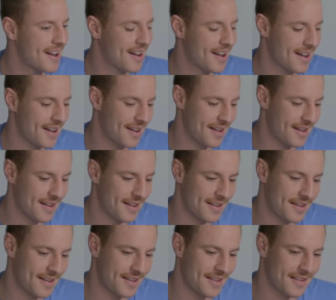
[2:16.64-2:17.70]

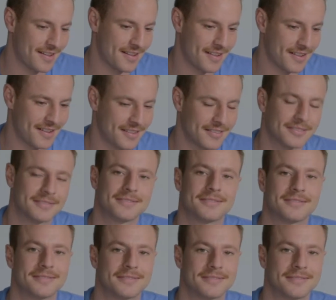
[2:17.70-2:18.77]

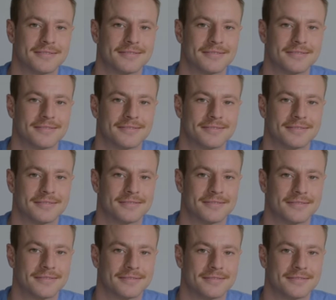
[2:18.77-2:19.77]
No words are spoken by the person on screen.